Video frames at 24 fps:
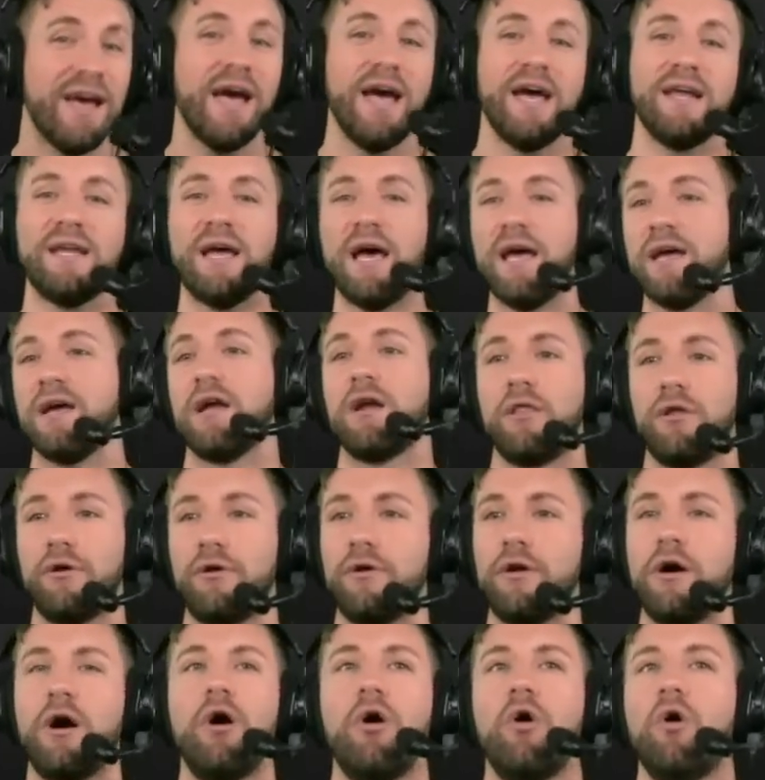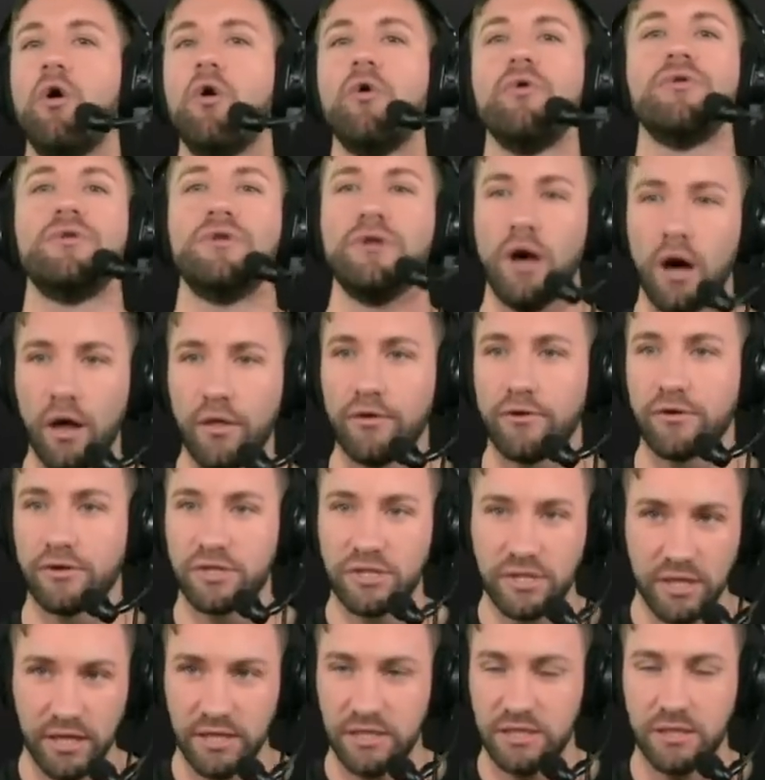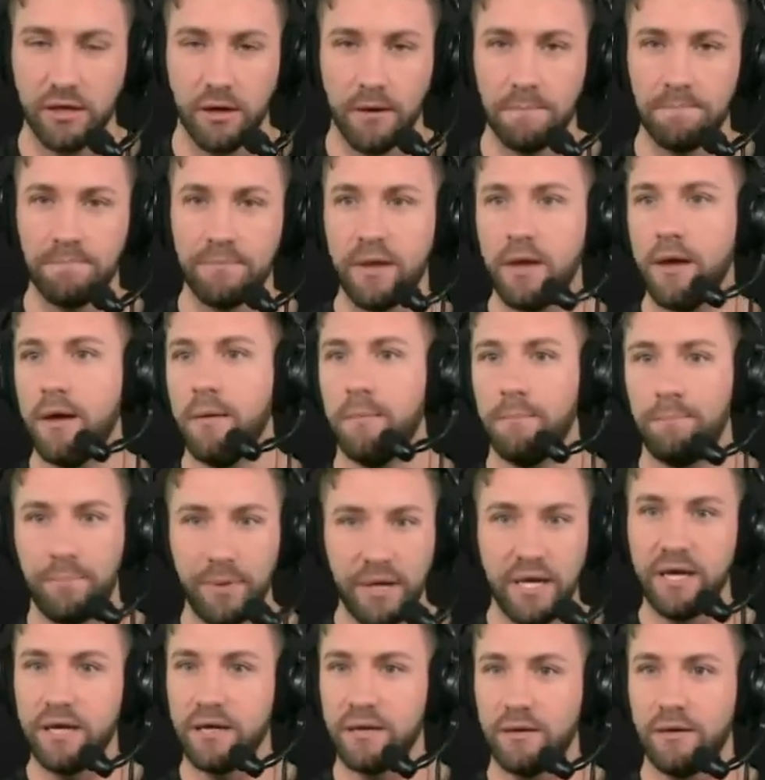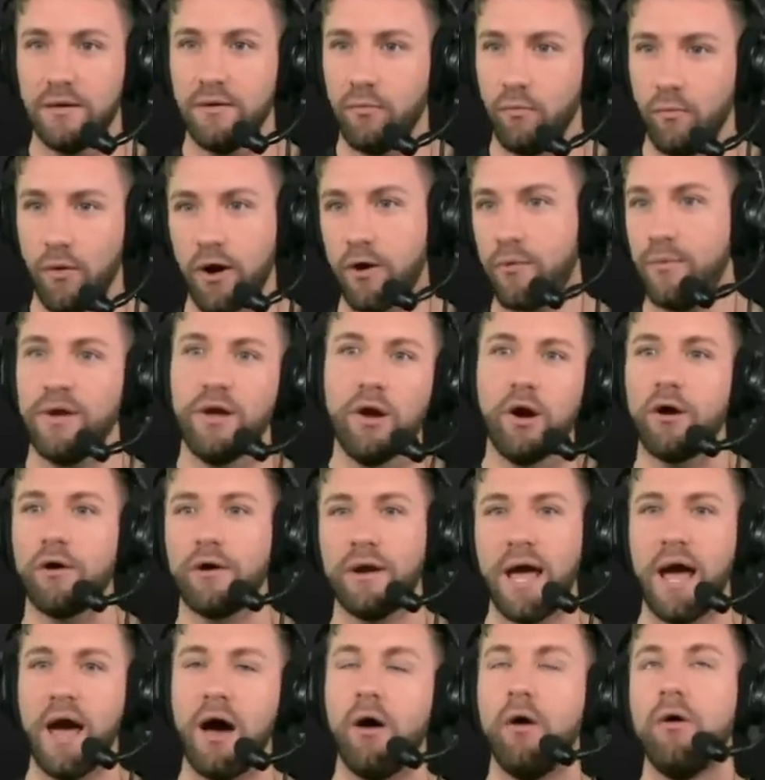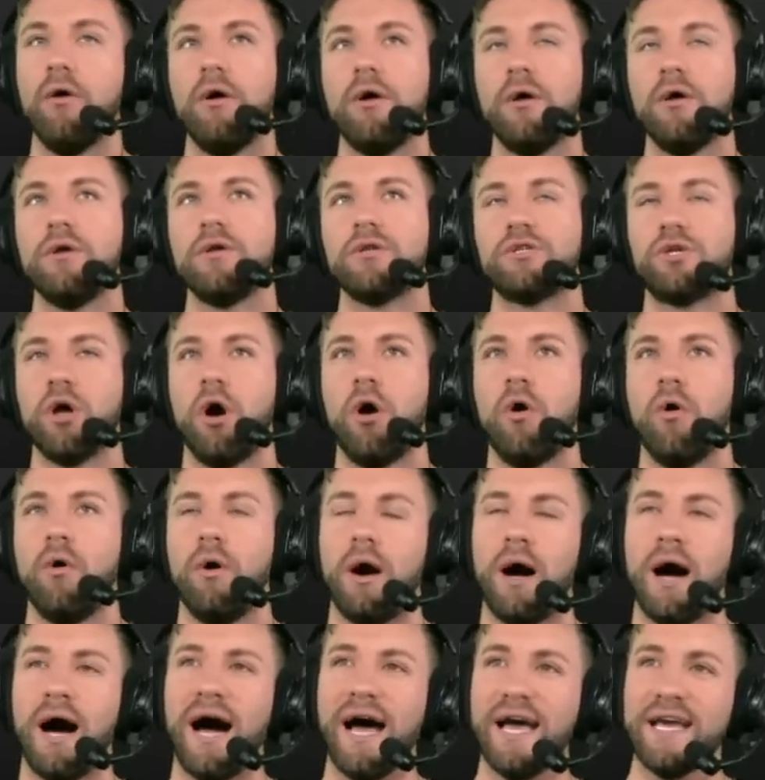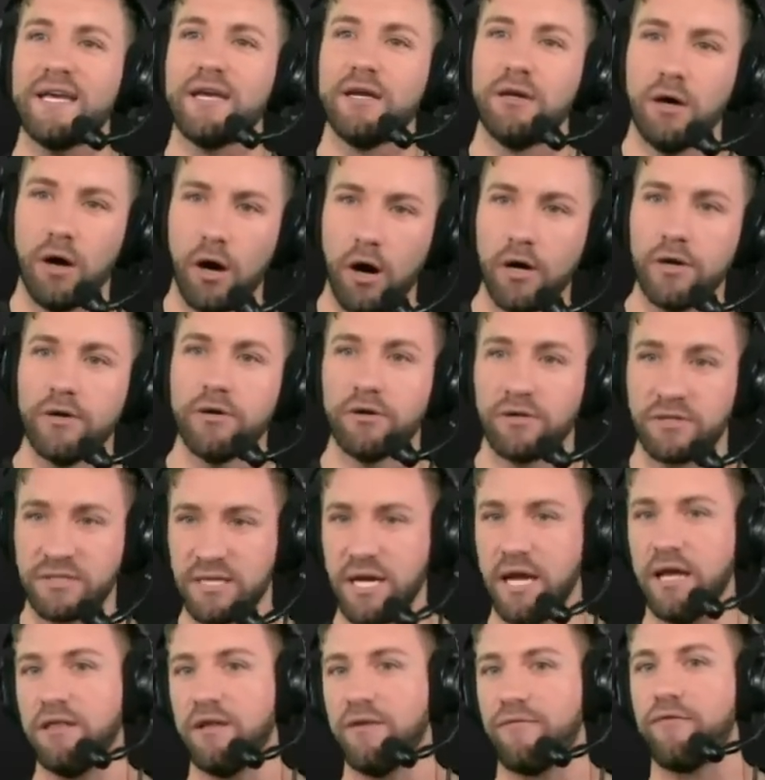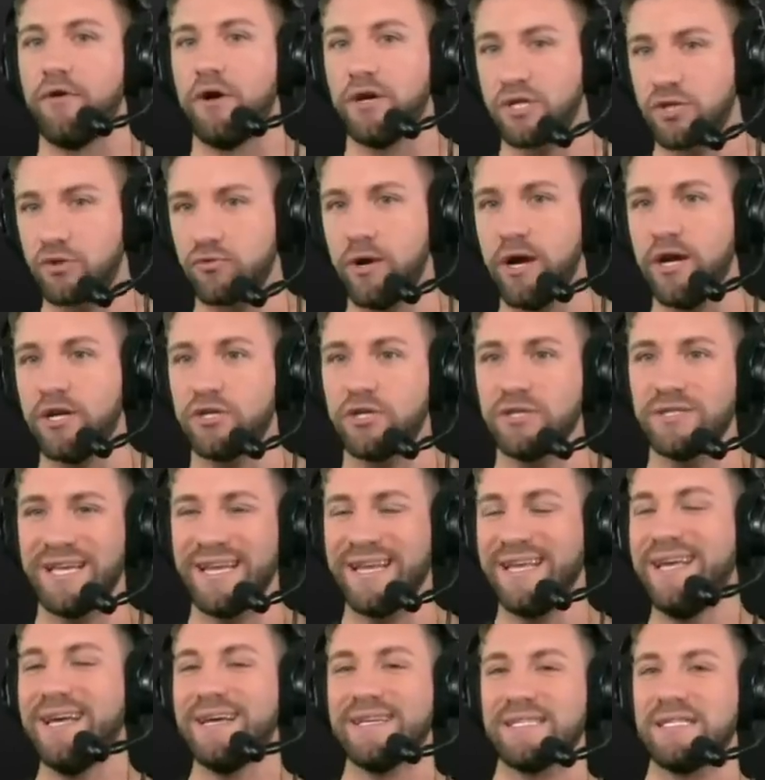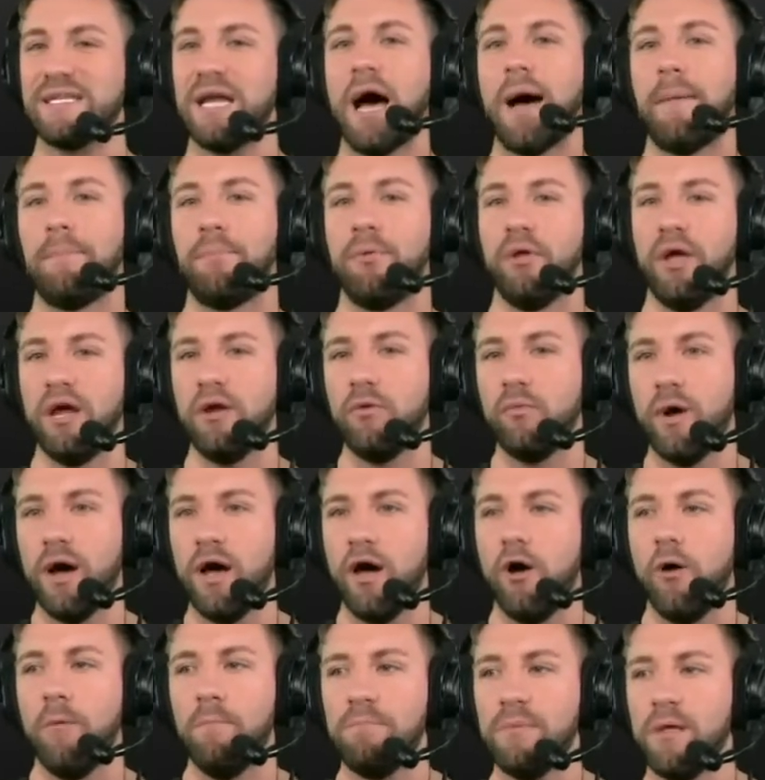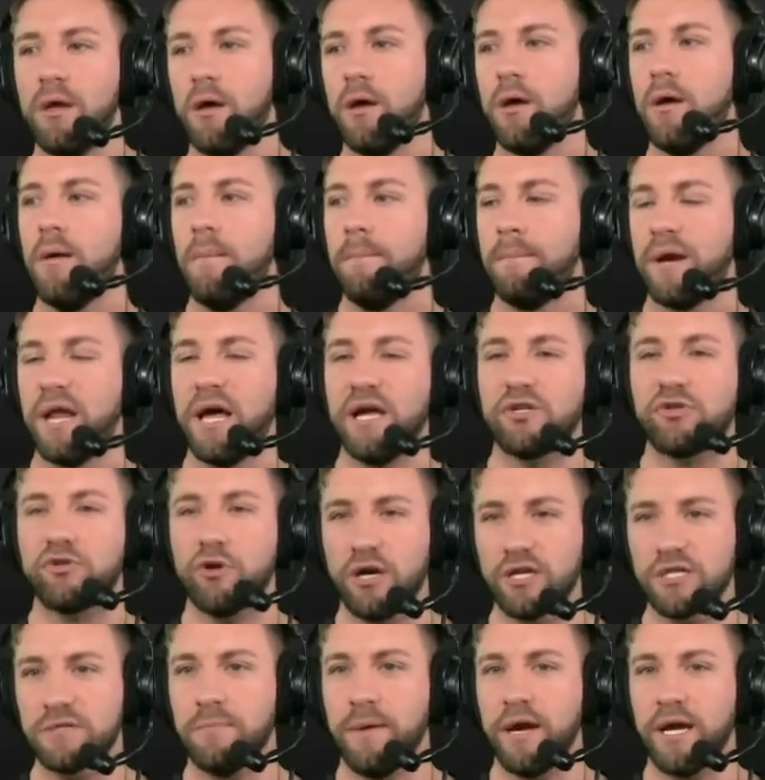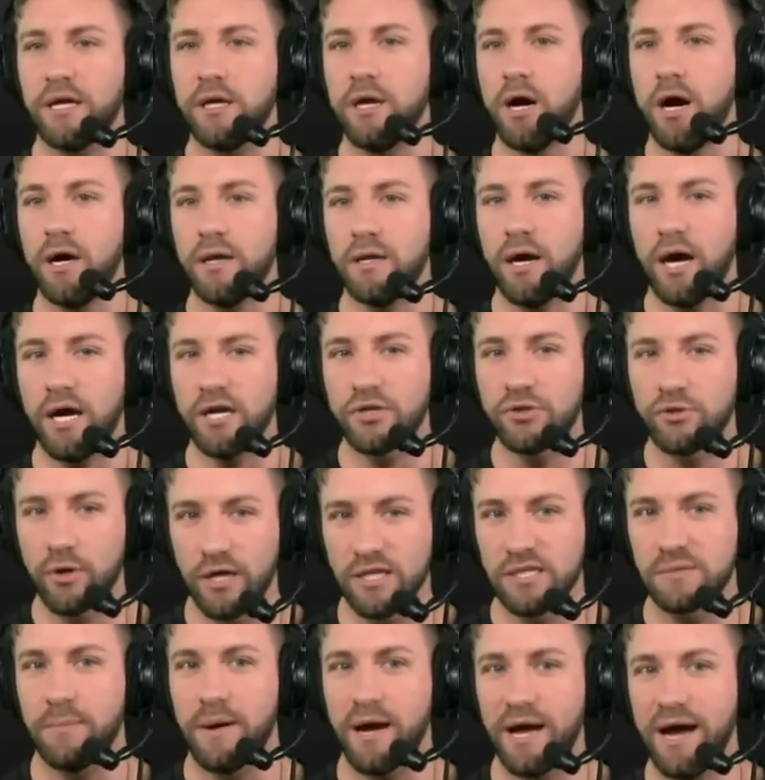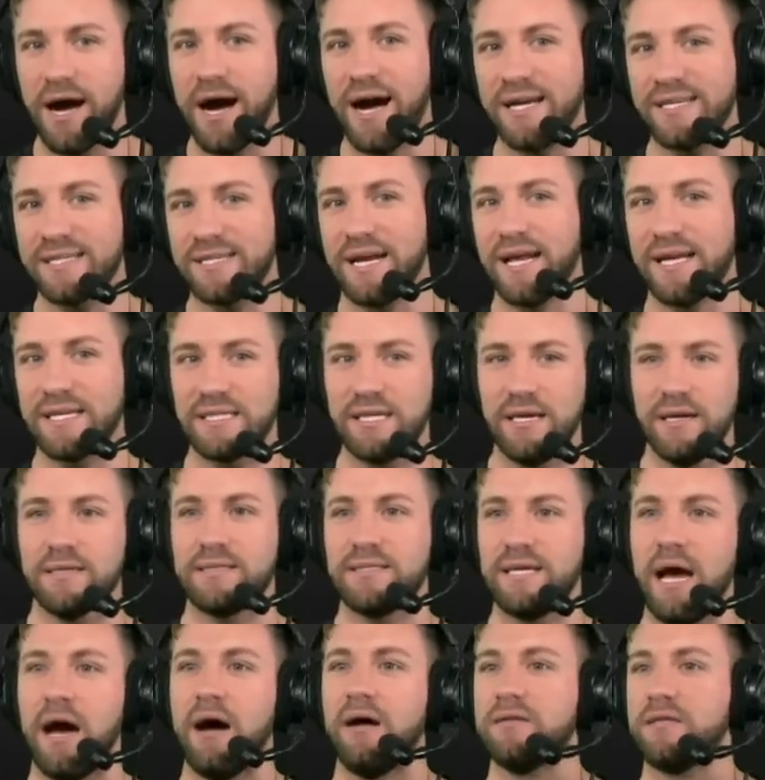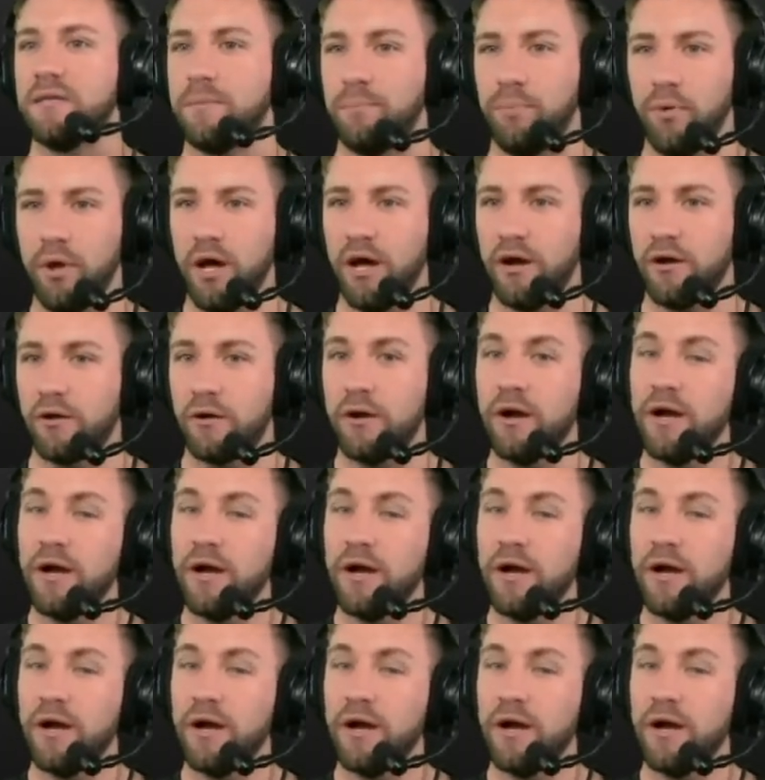And now you got to learn a whole nother system being where we are now. So I can understand the frustrations that he has not played well, but I trust my gut, I trust my eyes, and I see a talented player.